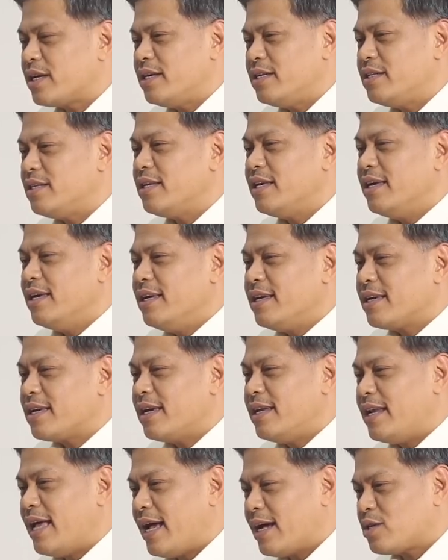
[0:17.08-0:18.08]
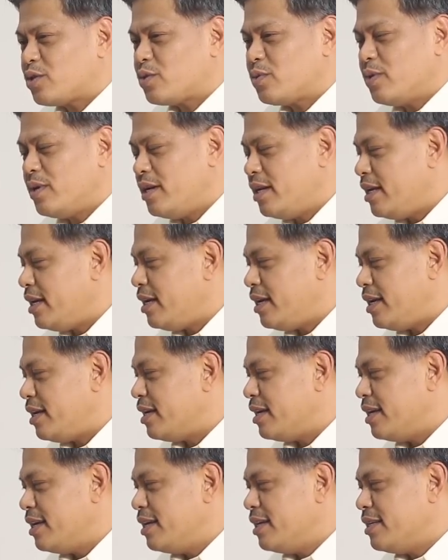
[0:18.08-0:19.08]
can
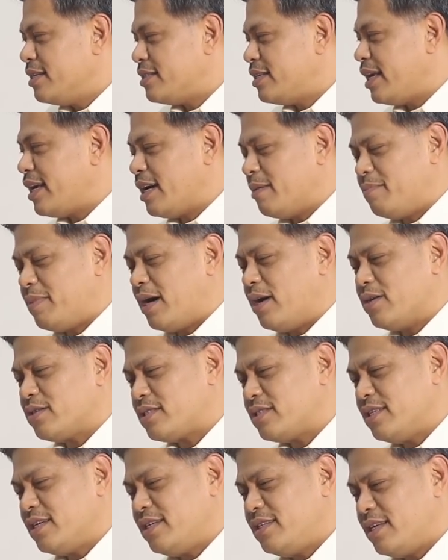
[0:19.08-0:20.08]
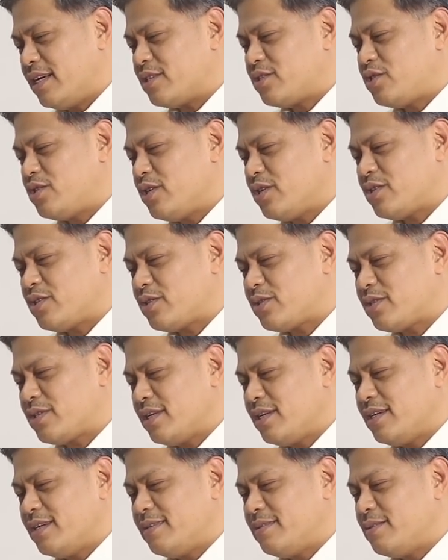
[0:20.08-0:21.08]
actually think about not just
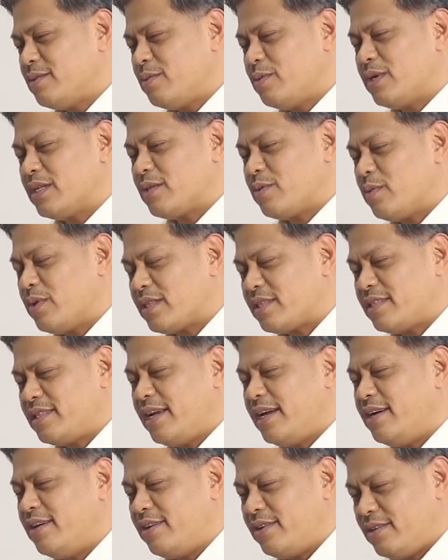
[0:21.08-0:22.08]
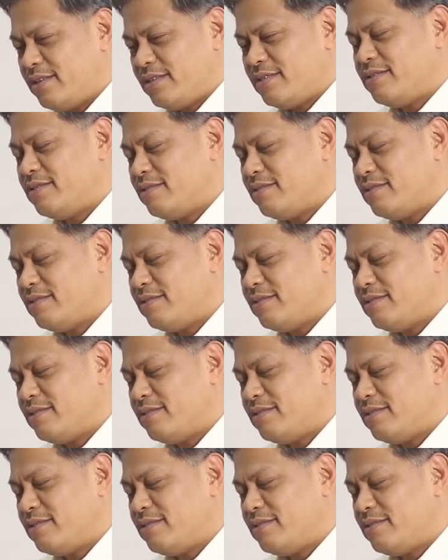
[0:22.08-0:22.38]
what they're